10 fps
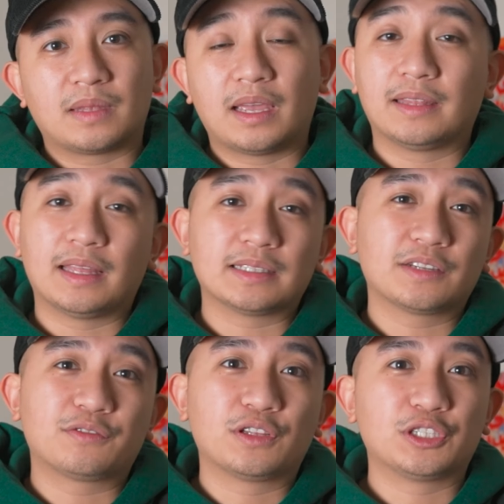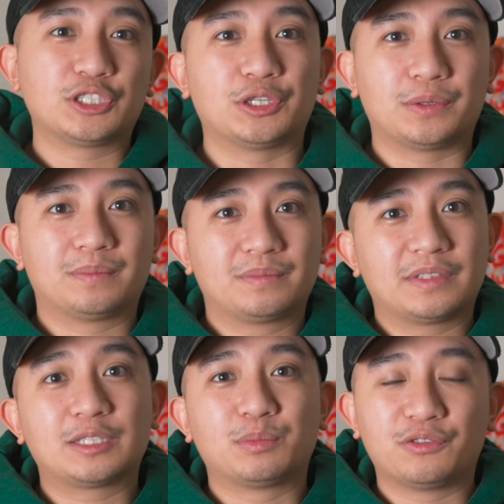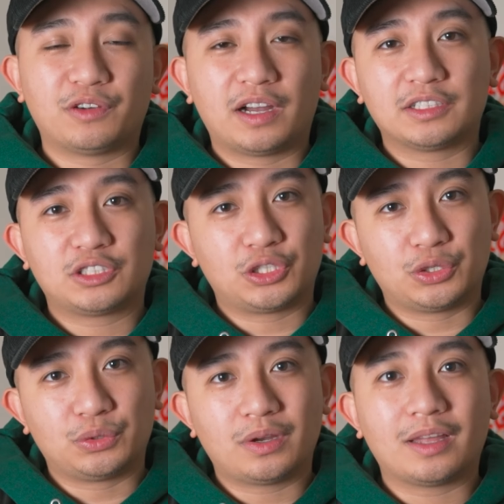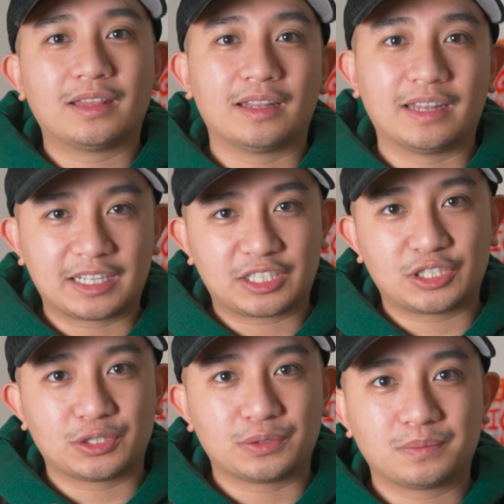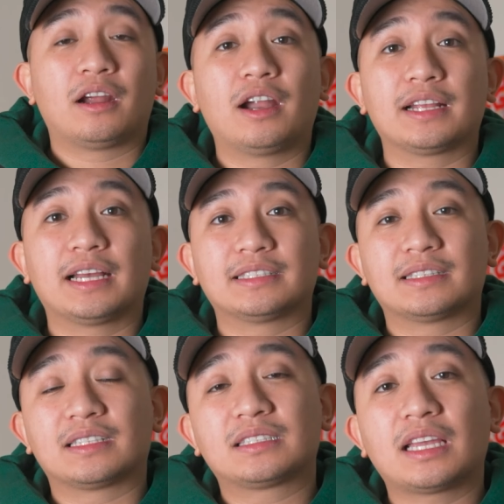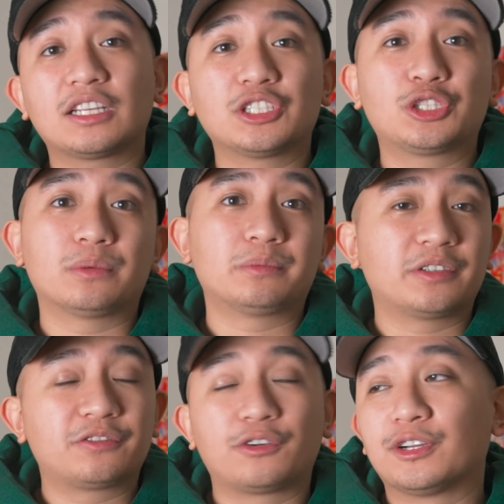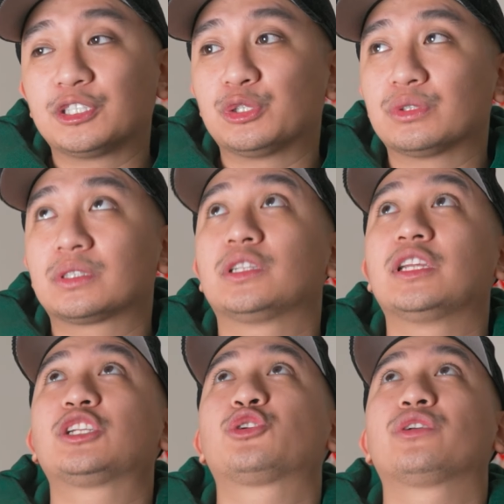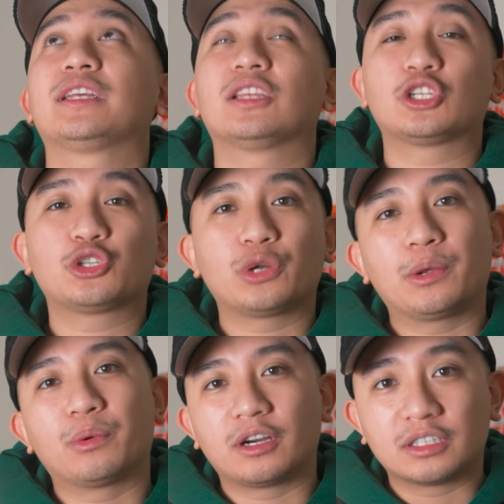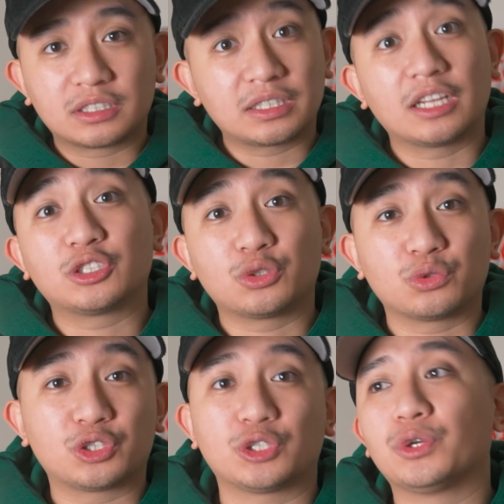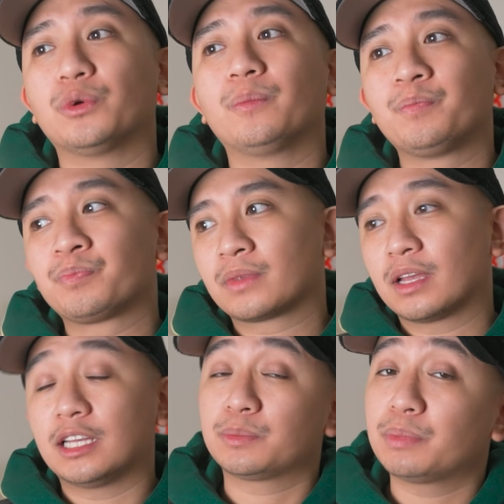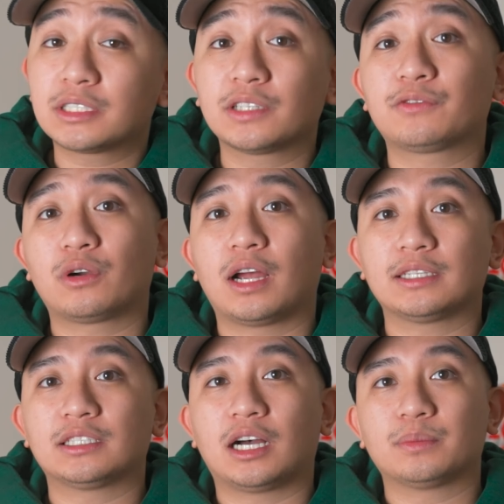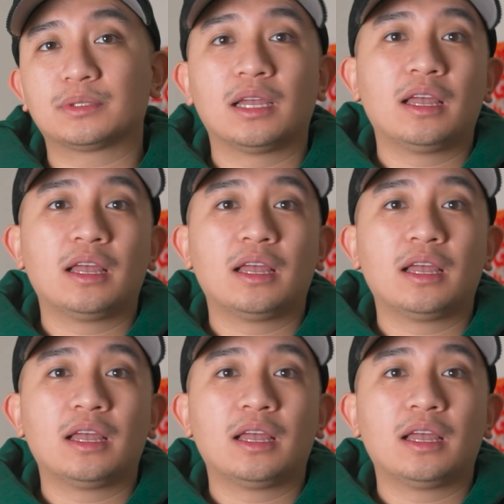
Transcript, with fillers: And that's it for the shoe. Let's move on to the next shoe. All right guys, and the second shoe I'm referring to is literally the streetwear essential shoe, especially for high tops.